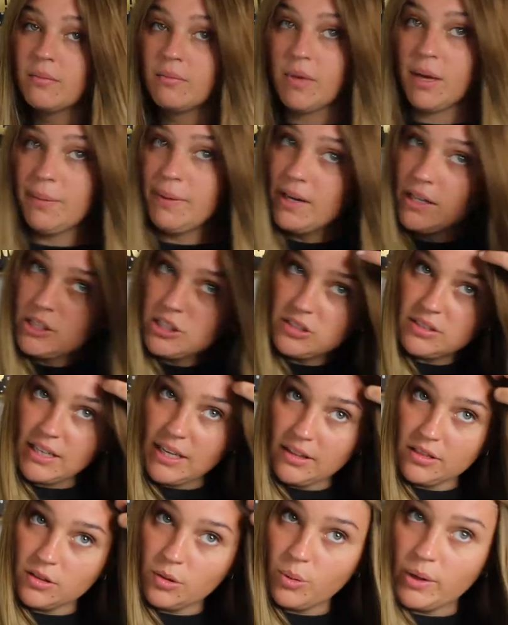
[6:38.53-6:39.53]
Maybe I just
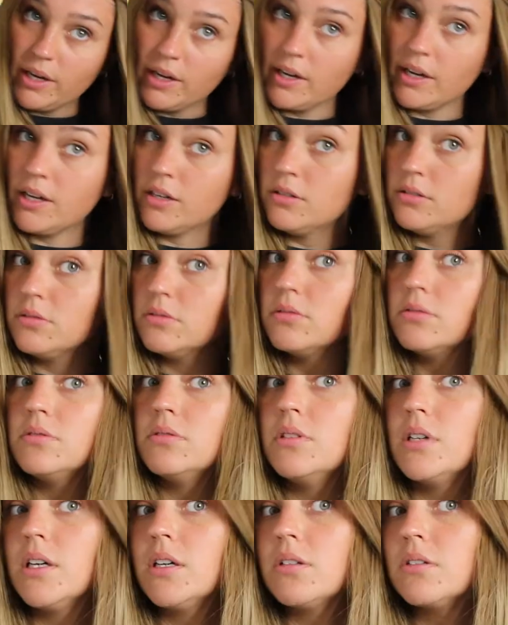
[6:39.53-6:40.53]
hate the wig. I don't
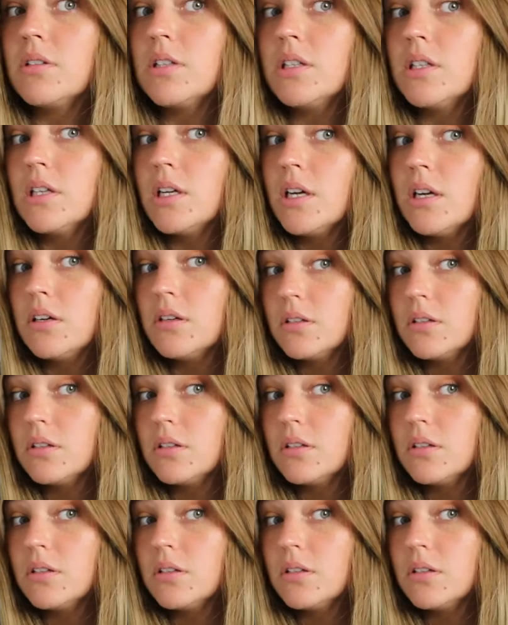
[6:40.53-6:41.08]
I don't really know.